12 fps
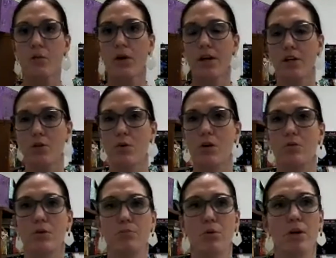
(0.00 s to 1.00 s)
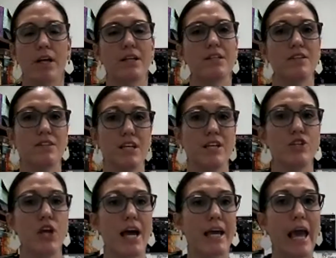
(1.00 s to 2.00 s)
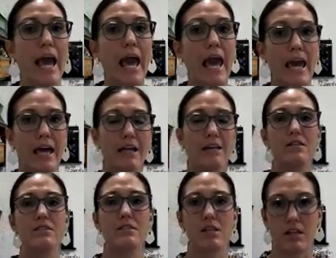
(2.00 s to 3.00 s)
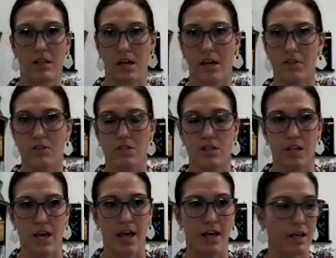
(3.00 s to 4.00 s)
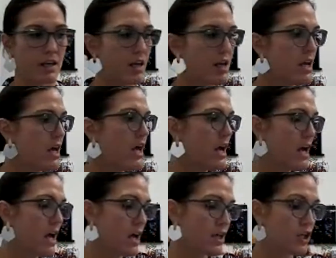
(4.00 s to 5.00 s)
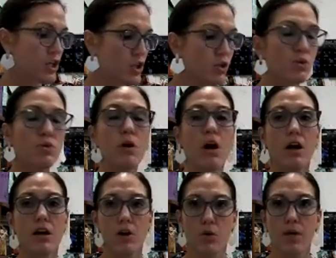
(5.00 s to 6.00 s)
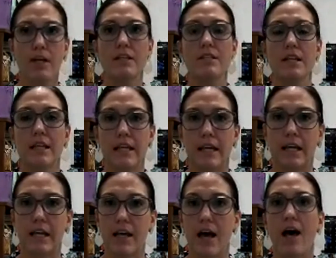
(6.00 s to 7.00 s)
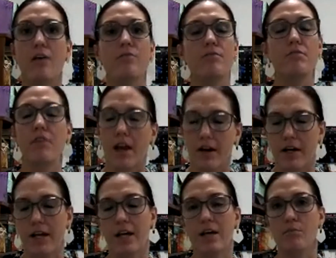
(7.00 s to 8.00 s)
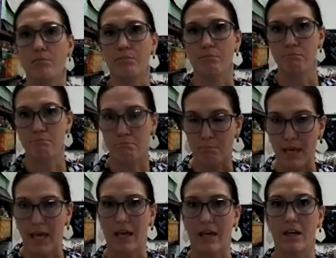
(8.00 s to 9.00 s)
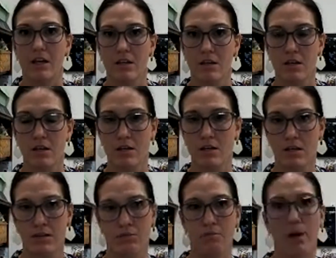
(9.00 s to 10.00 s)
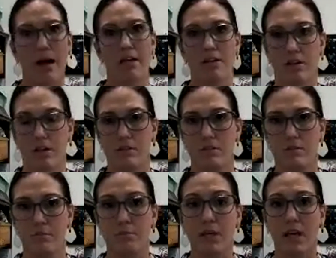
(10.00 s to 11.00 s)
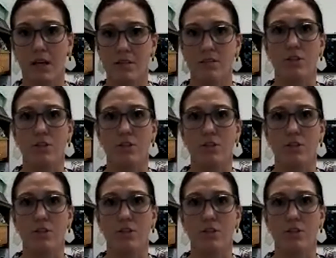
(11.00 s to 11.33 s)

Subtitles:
where you are reporting to TSHAC and TDHCA, you are going to need a very big binder because